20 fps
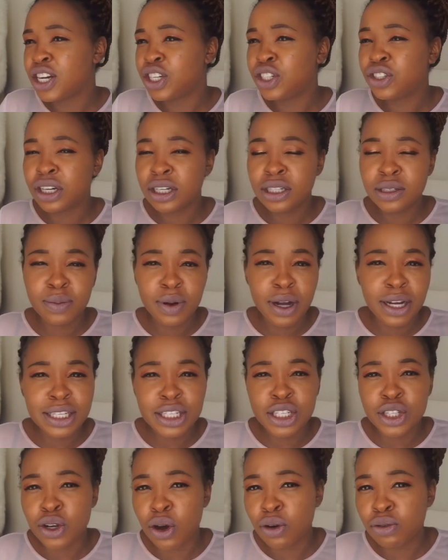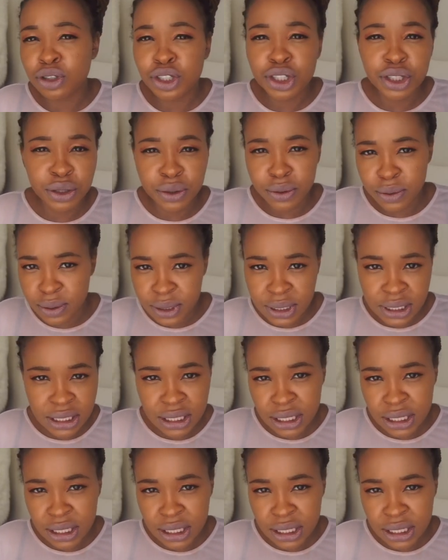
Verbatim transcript: stretch marks don't choose,